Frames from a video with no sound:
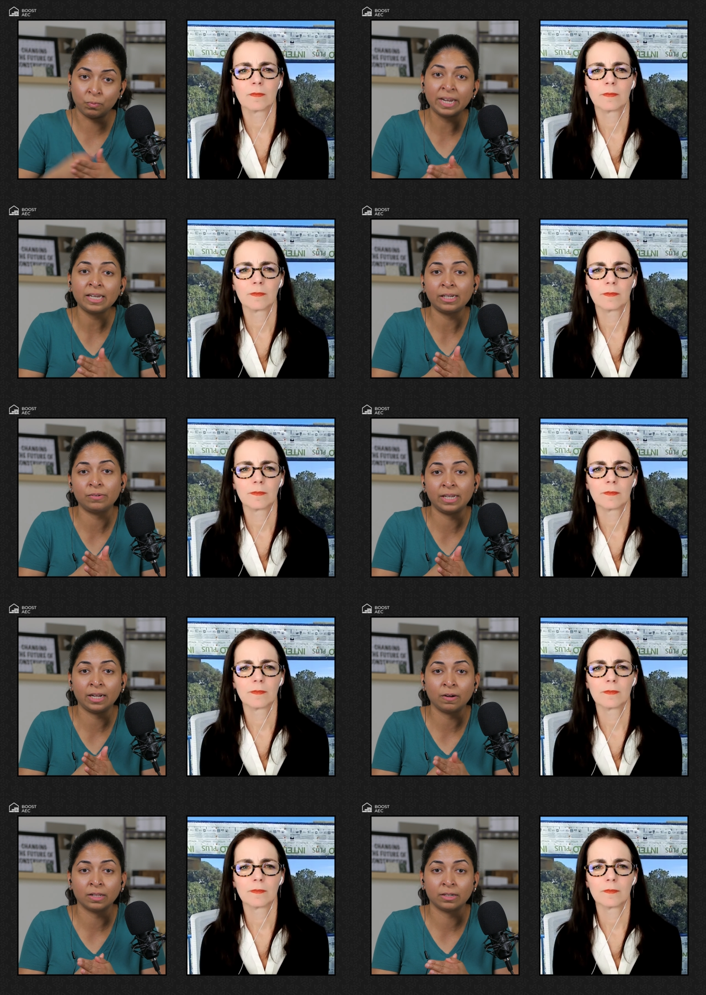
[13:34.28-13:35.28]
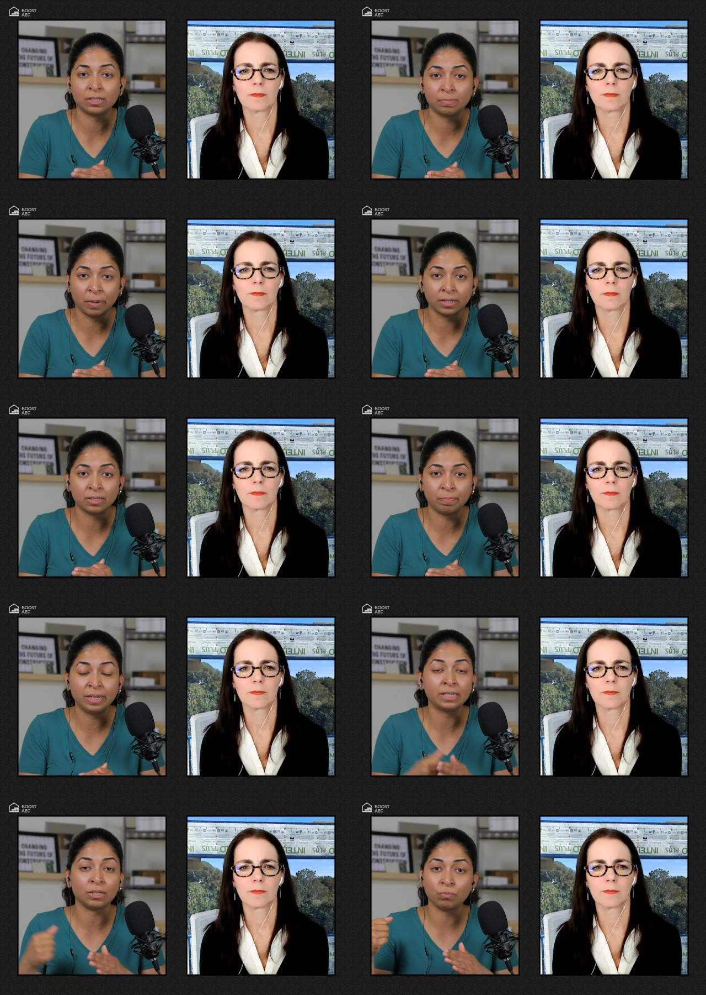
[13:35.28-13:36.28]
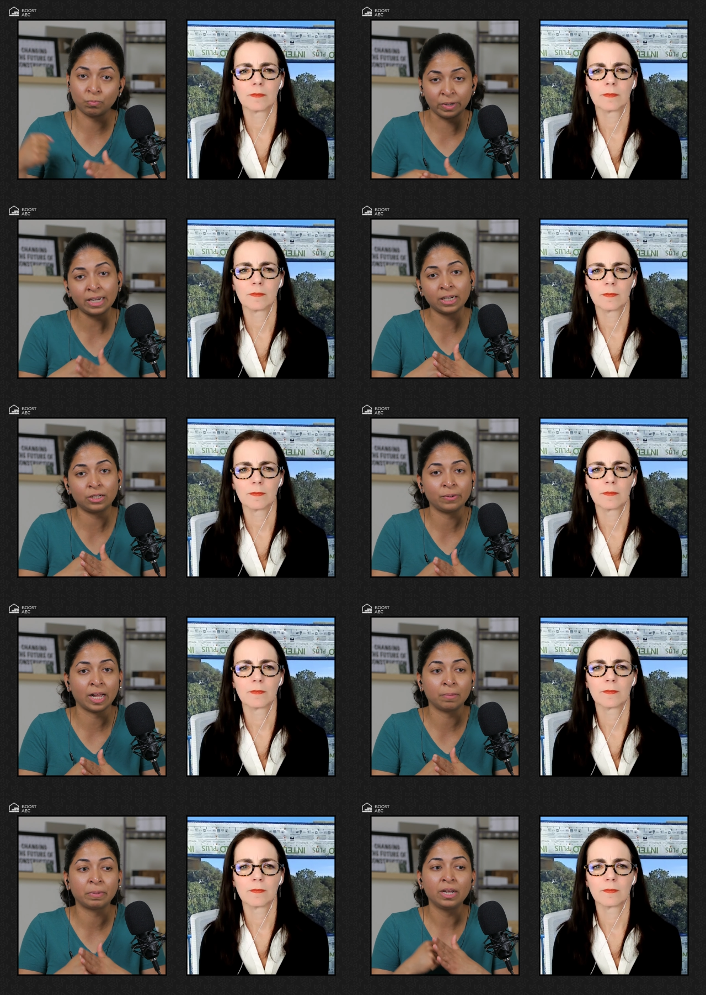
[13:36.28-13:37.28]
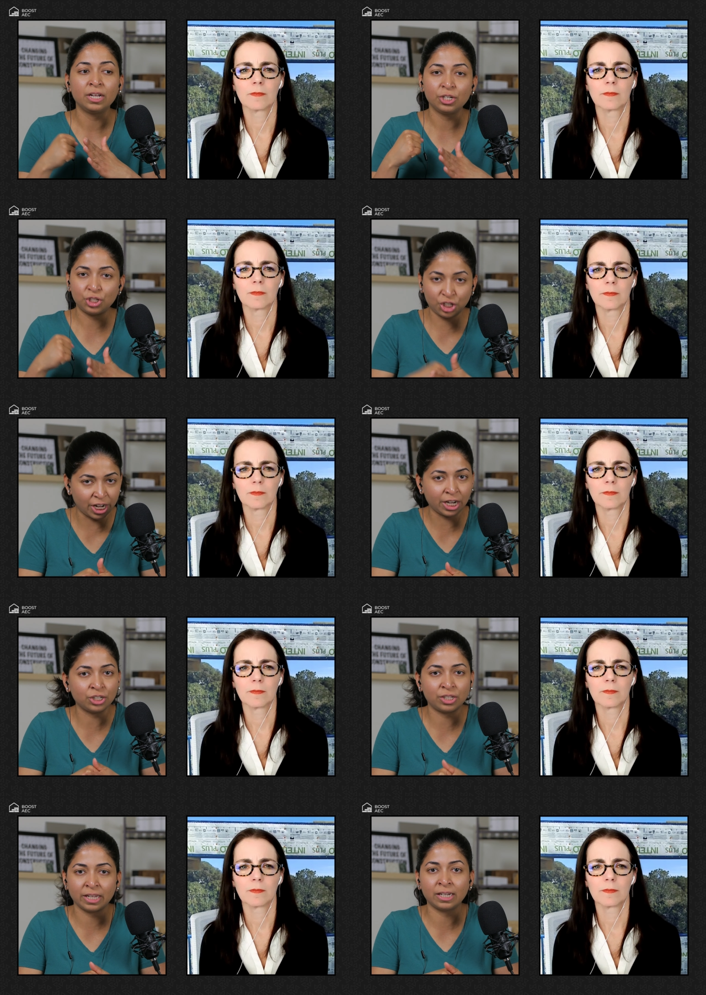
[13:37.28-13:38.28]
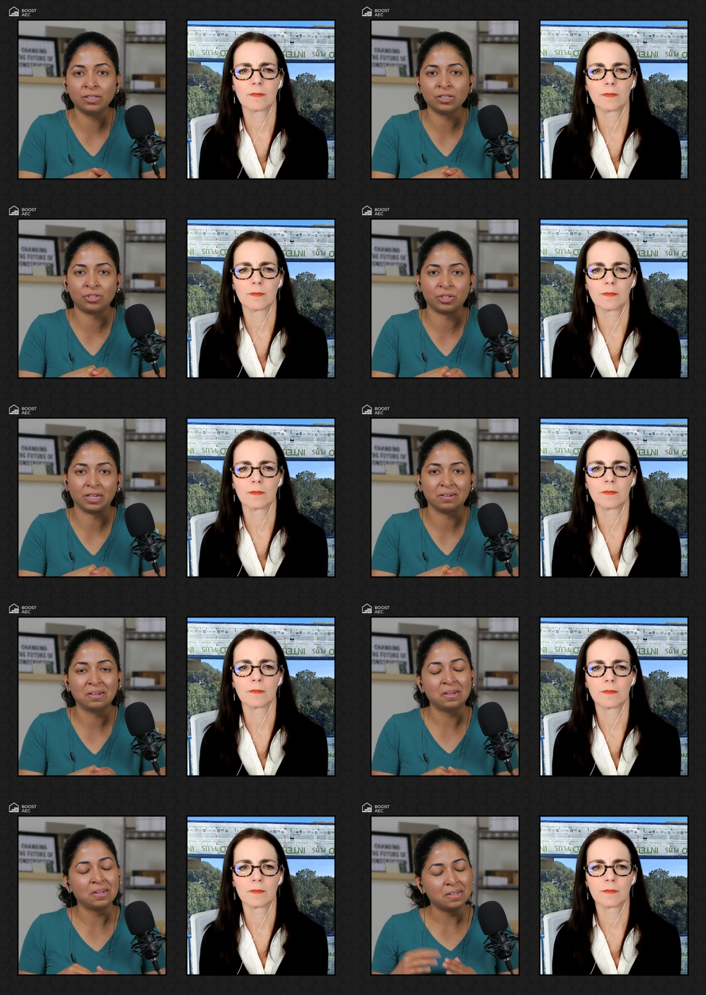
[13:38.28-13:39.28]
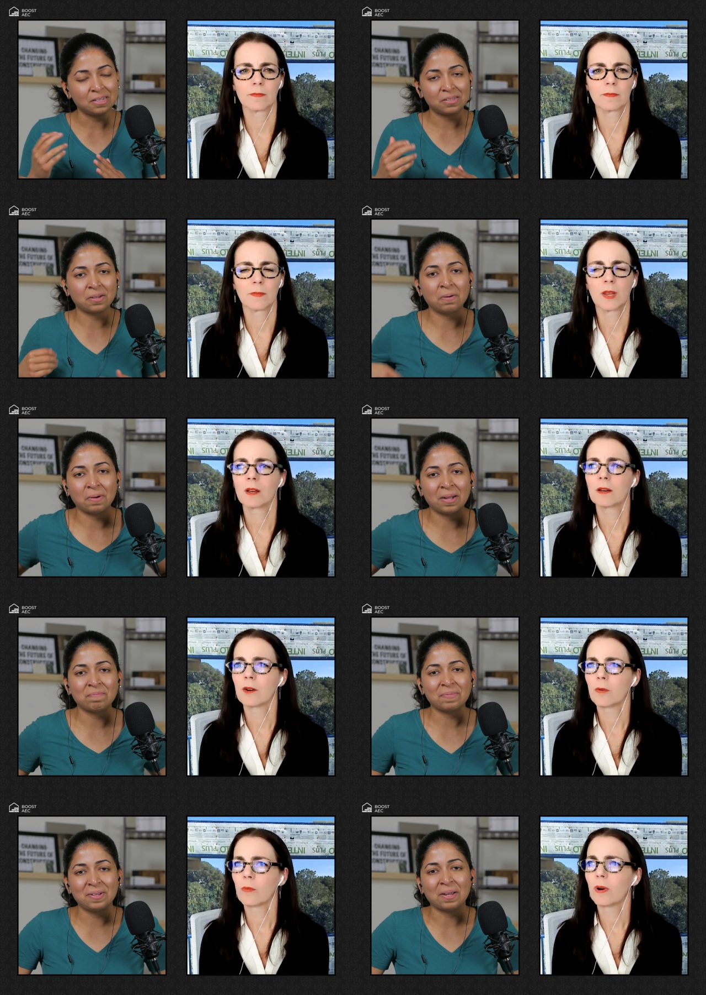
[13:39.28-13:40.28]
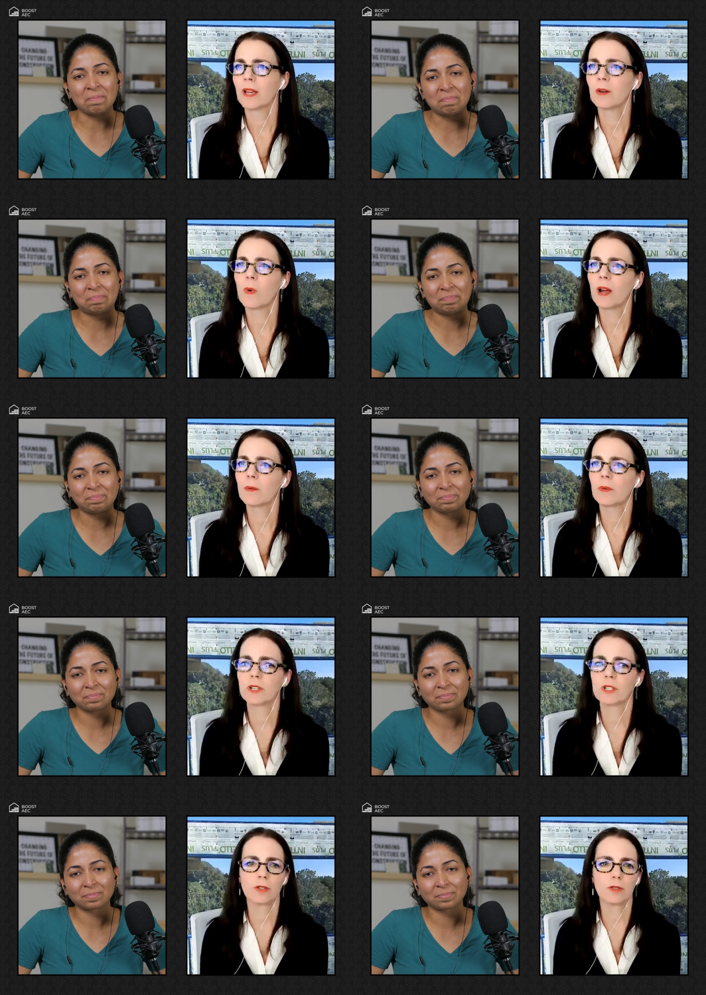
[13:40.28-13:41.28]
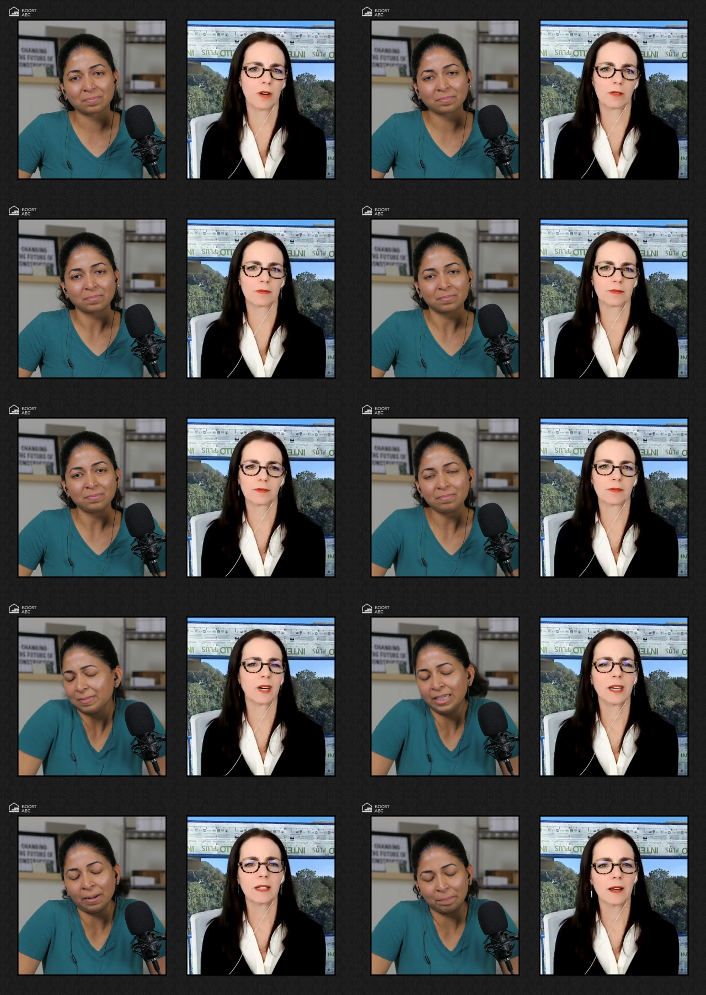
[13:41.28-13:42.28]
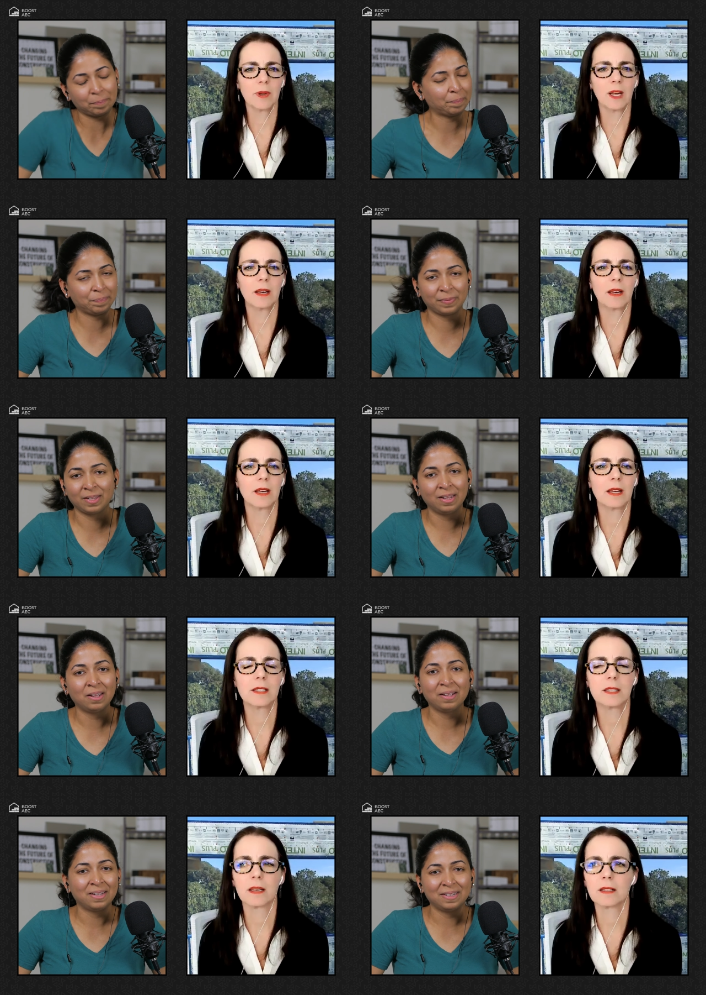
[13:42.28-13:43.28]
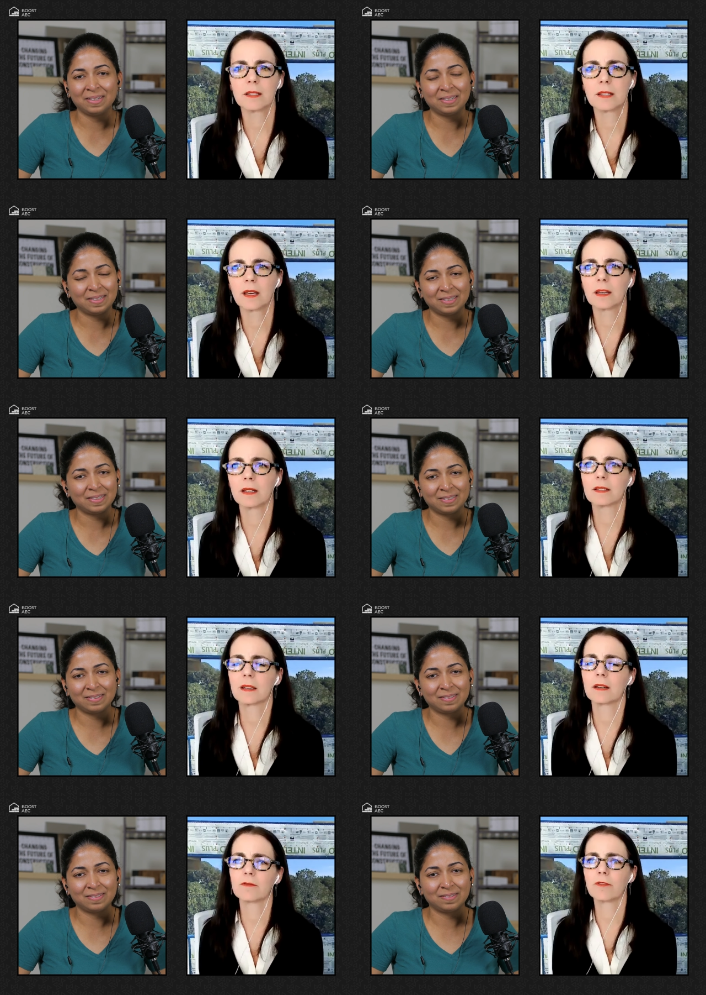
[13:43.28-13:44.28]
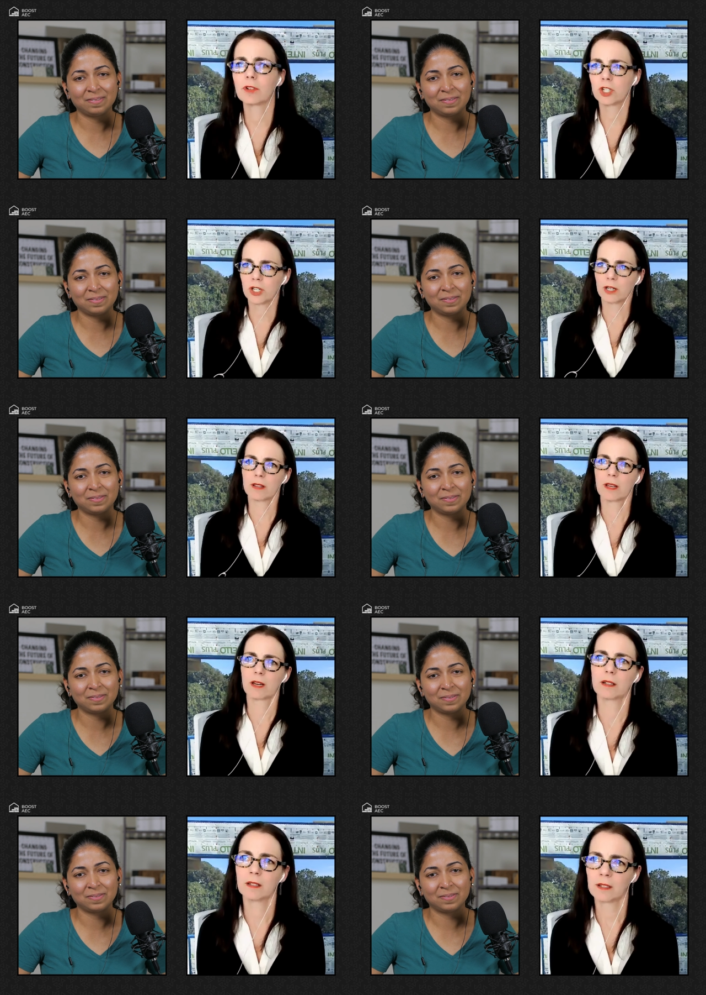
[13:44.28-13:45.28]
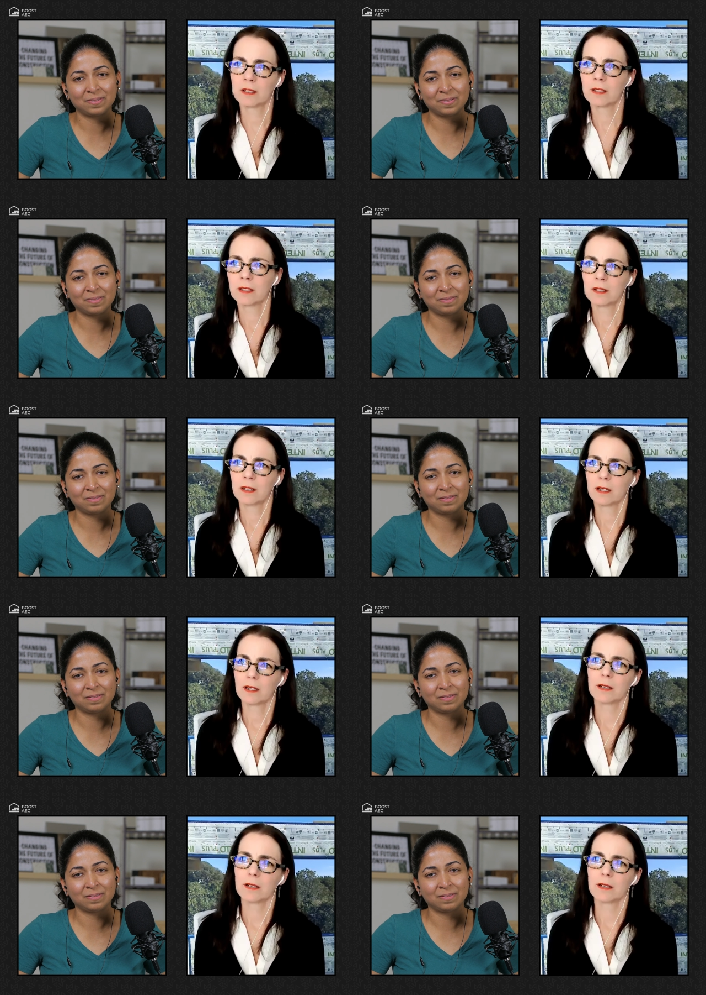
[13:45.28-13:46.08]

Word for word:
Speaker 1: we need to take on the responsibility. We need to help change the industry. So, um,
Speaker 2: well, and why would you know? Right? Yeah. I mean, it, it is, it's that, it's unfortunate that, um,